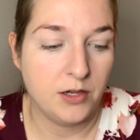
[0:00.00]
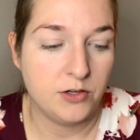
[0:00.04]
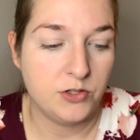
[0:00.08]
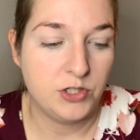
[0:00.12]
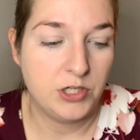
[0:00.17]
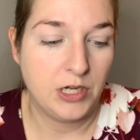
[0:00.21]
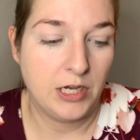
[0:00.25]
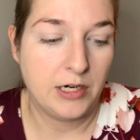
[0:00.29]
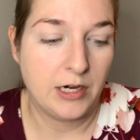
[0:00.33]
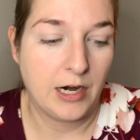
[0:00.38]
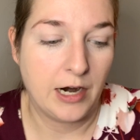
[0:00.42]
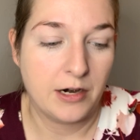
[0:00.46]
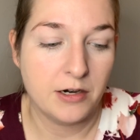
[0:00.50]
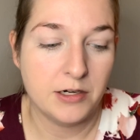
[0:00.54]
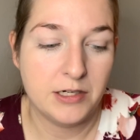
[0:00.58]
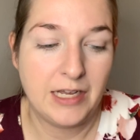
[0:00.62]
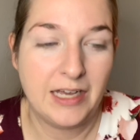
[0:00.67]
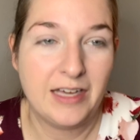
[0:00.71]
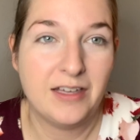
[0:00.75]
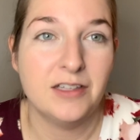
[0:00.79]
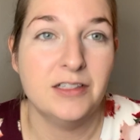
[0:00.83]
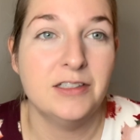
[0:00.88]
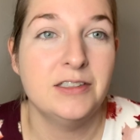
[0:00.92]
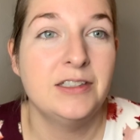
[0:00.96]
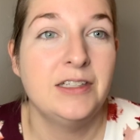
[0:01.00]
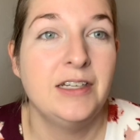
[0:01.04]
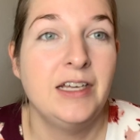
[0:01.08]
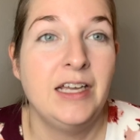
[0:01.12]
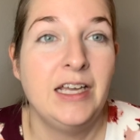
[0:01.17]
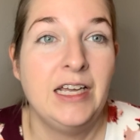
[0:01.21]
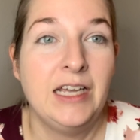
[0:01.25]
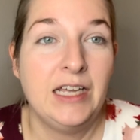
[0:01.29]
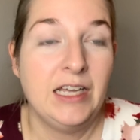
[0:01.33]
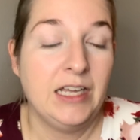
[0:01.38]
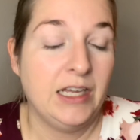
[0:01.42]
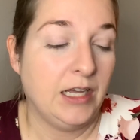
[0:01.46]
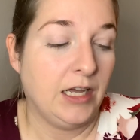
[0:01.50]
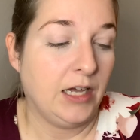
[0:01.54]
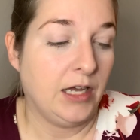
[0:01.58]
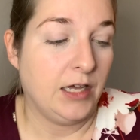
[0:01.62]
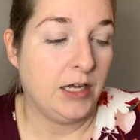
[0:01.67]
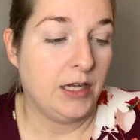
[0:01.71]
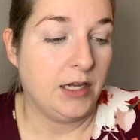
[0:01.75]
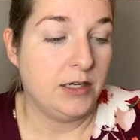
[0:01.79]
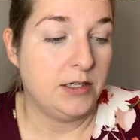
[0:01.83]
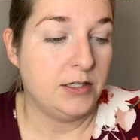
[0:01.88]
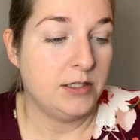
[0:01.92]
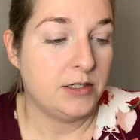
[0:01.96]
Jane Iredale
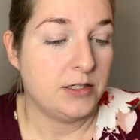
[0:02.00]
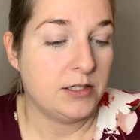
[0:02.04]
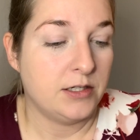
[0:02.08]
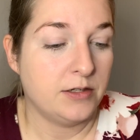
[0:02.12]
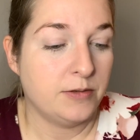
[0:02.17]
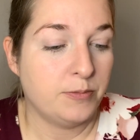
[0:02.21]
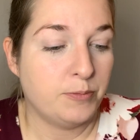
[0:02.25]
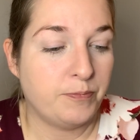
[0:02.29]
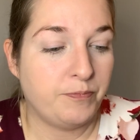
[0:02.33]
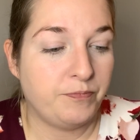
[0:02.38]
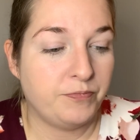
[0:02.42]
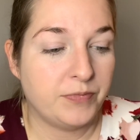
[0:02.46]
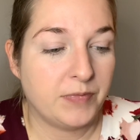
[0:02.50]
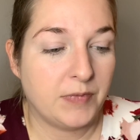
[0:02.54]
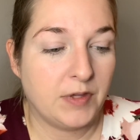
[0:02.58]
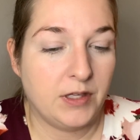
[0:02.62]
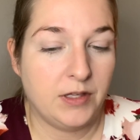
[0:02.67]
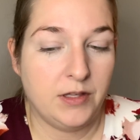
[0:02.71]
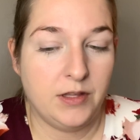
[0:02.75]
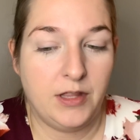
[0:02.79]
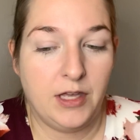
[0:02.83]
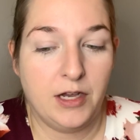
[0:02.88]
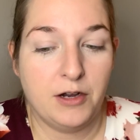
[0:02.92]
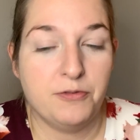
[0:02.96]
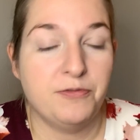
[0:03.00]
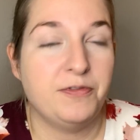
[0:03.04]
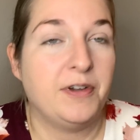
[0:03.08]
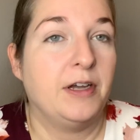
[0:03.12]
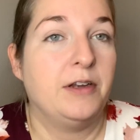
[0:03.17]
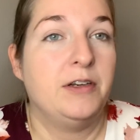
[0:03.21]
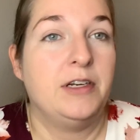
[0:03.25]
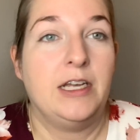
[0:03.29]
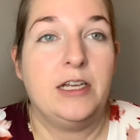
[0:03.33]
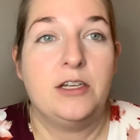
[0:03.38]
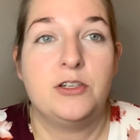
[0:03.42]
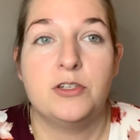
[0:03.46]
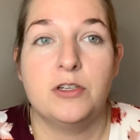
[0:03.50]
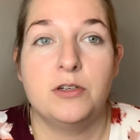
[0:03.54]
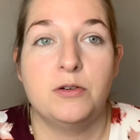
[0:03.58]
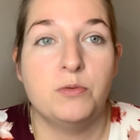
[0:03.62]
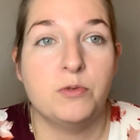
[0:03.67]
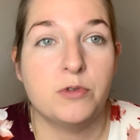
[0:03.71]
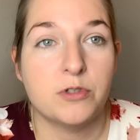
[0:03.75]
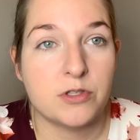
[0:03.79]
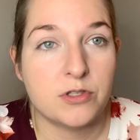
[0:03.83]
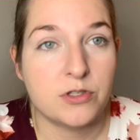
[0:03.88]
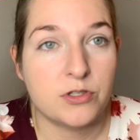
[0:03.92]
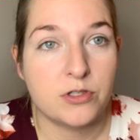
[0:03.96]
and their foundation
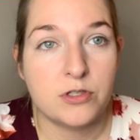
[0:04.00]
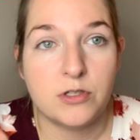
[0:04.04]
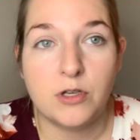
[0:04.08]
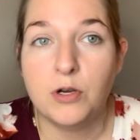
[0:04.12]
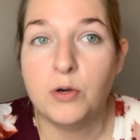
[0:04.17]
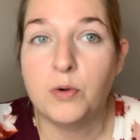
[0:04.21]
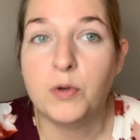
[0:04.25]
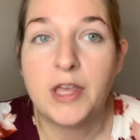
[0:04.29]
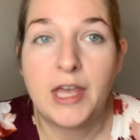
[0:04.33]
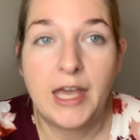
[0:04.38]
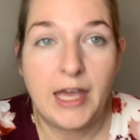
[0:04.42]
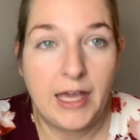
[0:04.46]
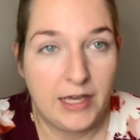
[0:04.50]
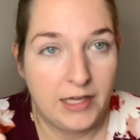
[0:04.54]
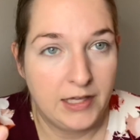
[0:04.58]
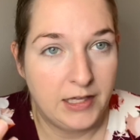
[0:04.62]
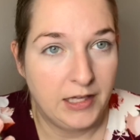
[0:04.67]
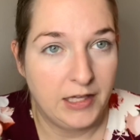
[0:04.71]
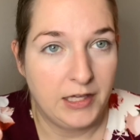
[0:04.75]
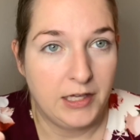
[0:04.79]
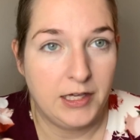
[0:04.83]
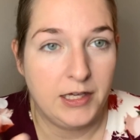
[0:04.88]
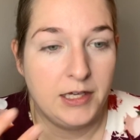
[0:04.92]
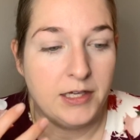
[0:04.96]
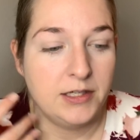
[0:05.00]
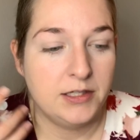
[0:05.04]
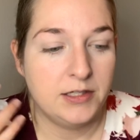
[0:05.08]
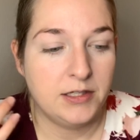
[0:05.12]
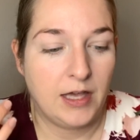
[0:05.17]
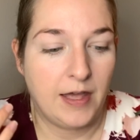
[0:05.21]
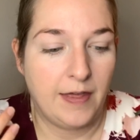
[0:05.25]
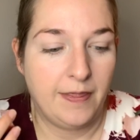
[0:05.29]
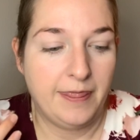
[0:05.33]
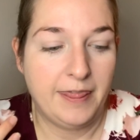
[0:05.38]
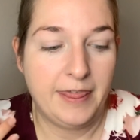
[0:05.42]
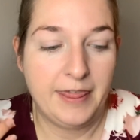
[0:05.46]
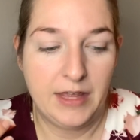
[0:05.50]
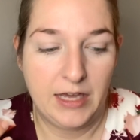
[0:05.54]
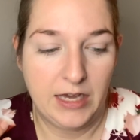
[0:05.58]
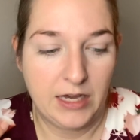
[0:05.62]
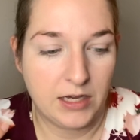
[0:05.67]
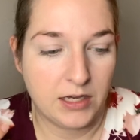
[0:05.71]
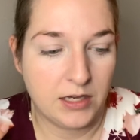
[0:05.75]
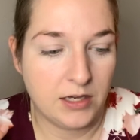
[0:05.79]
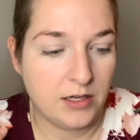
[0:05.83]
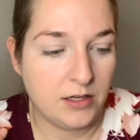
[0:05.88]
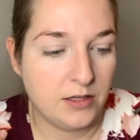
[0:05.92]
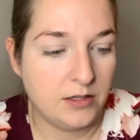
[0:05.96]
was so cakey and
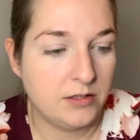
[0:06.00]
thick,